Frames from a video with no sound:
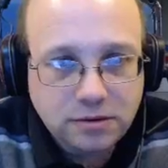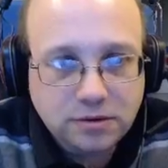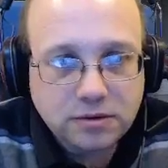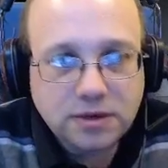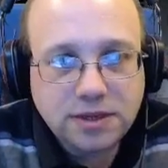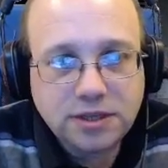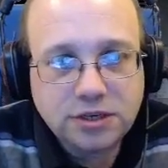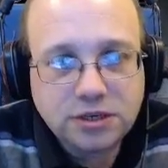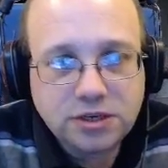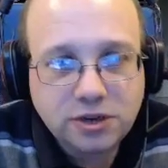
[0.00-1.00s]
And then
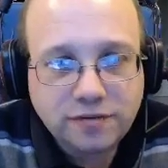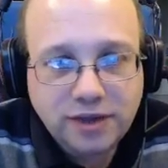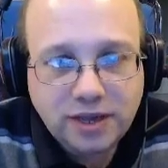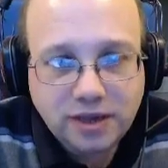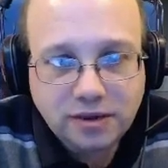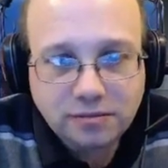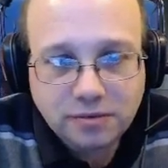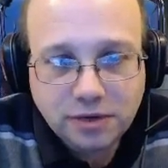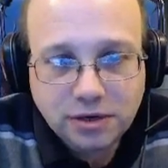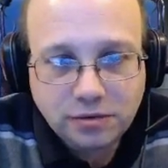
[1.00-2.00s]
just over here,
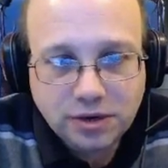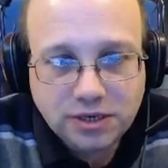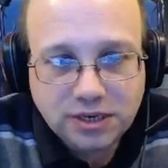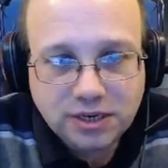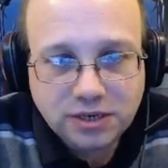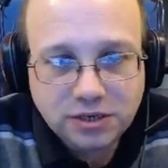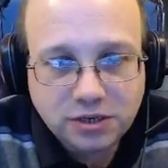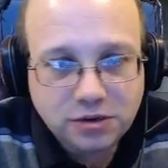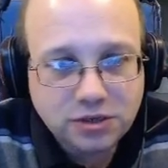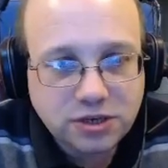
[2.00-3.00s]
you can already see Dunster
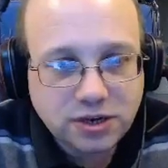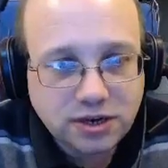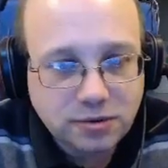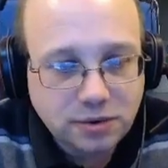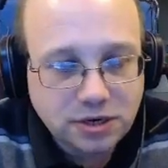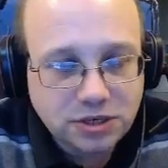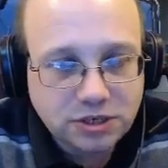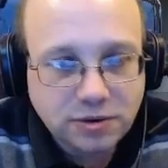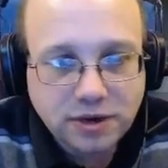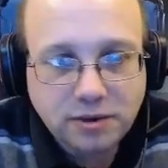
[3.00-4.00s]
Good Siding 1 is
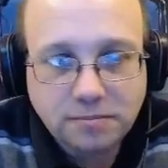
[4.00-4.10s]
showing up.